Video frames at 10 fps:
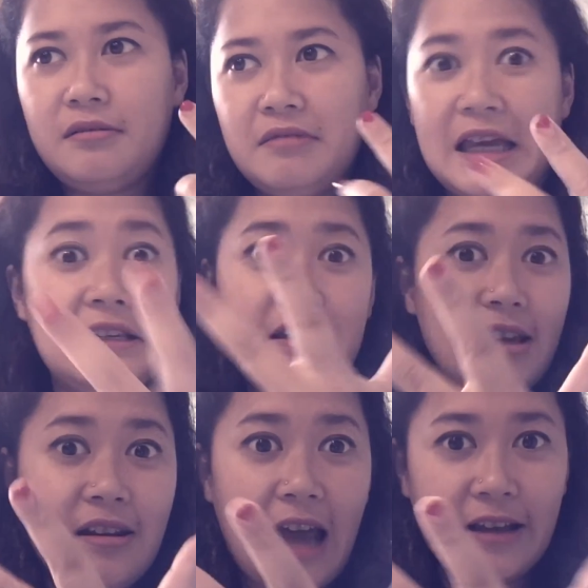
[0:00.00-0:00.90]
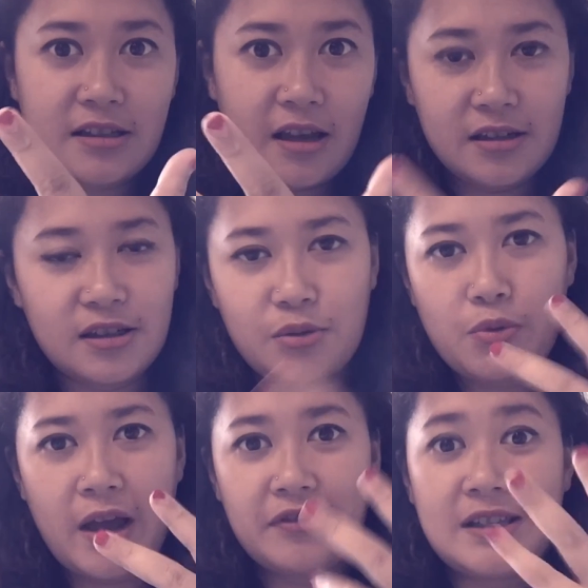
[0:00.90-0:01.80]
Indian accent,
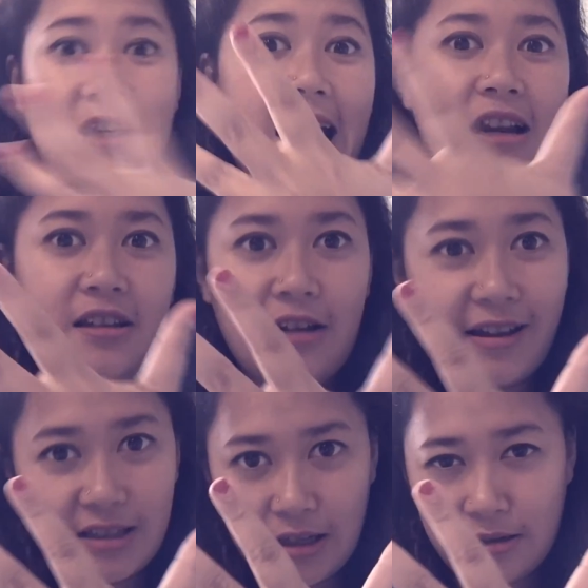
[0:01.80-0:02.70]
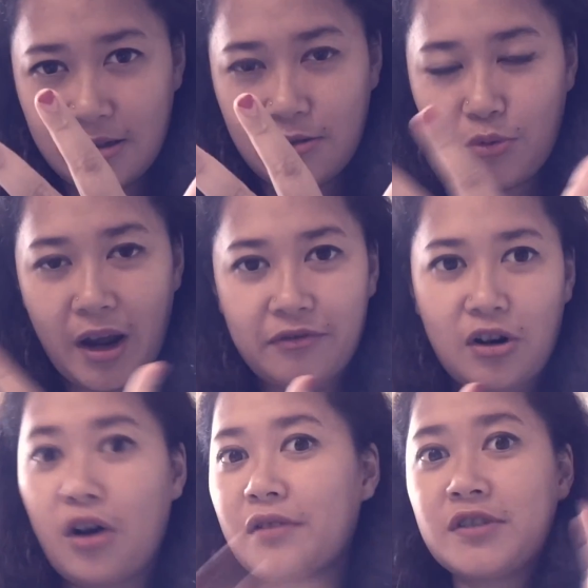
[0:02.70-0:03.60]
we have Italian accent, we have a
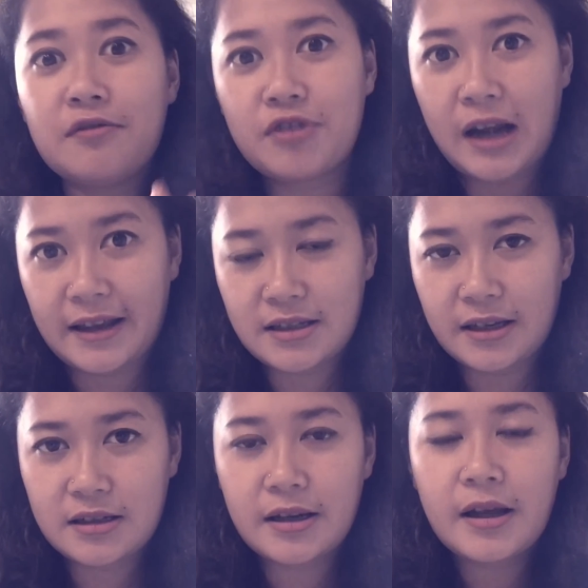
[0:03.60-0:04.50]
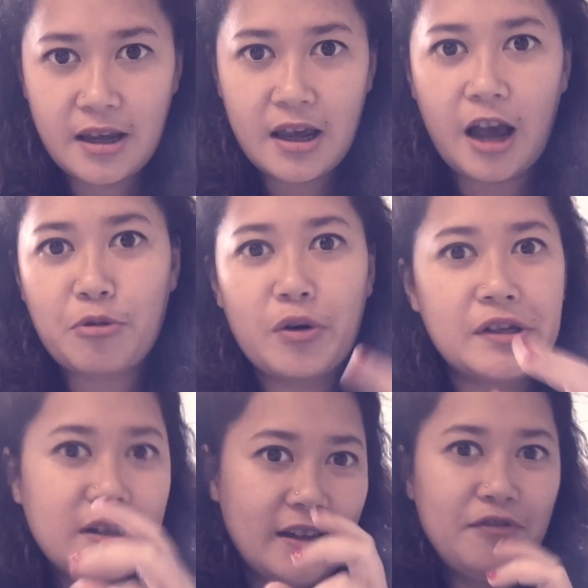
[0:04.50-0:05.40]
lot of different accents. I'm going
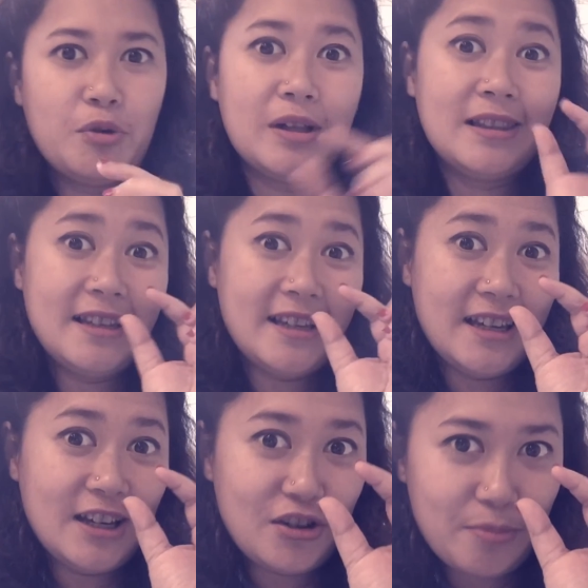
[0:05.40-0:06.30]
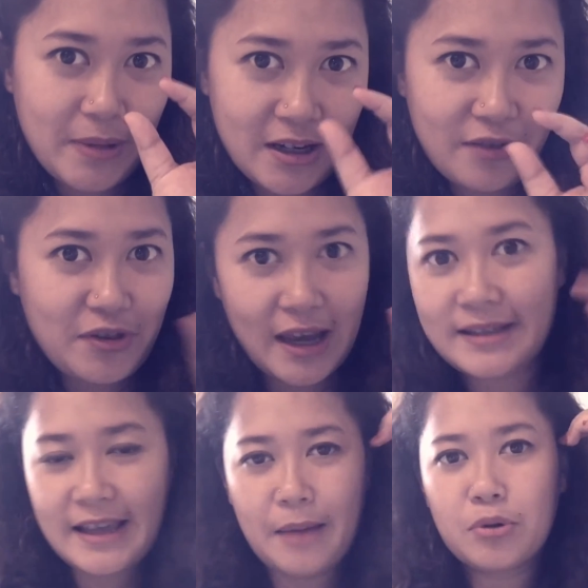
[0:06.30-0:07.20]
to give you a little bit of the
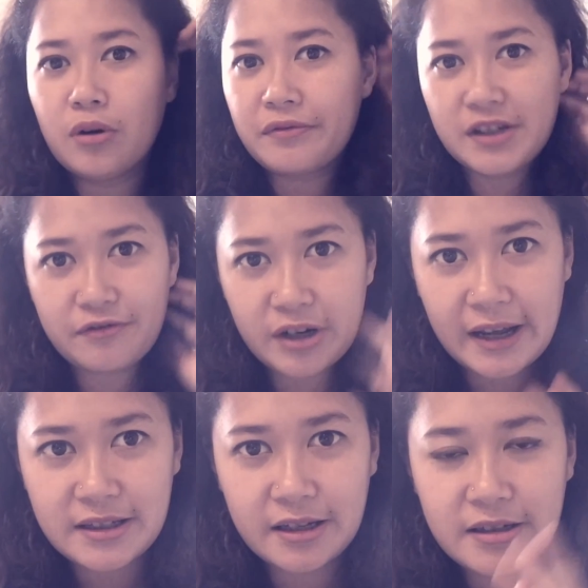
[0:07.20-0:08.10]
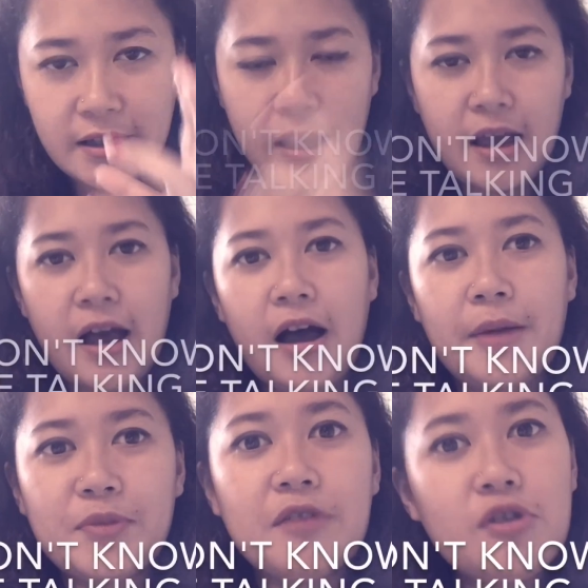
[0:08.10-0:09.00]
example of different accents.
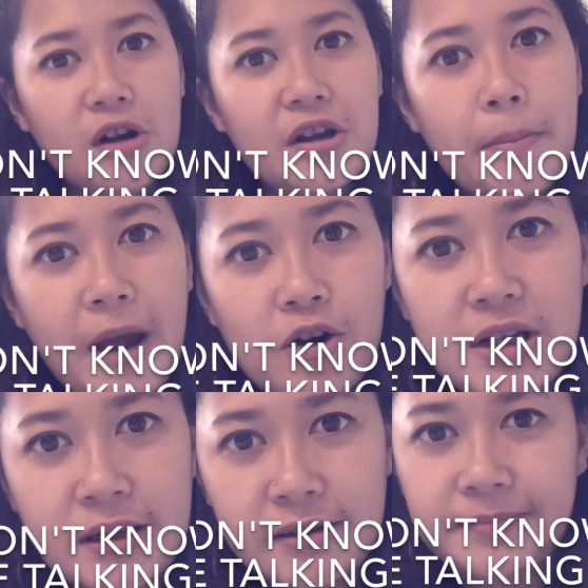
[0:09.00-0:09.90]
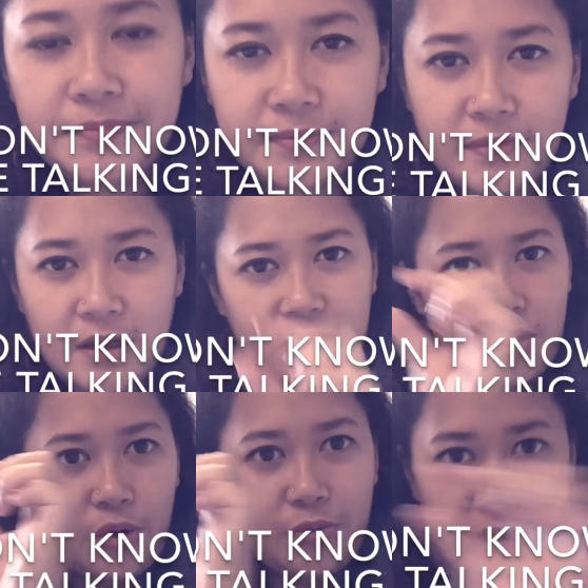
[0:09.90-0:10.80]
If you learn American,
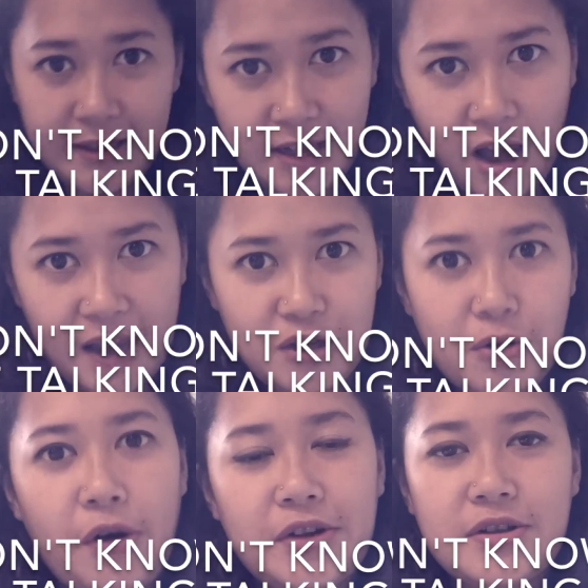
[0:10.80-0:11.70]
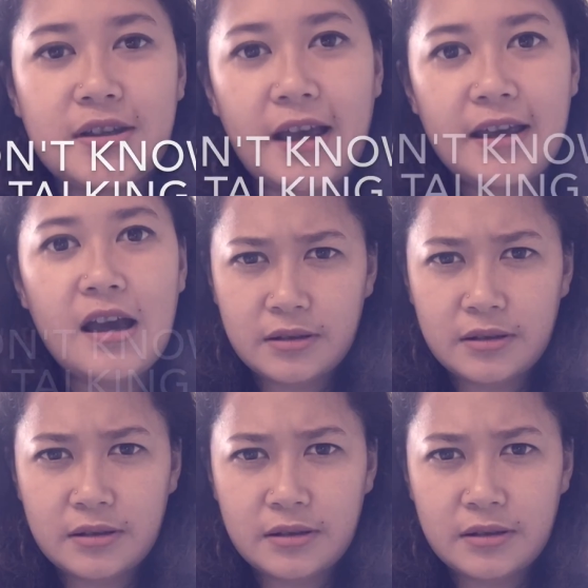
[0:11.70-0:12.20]
so this line you're going to say,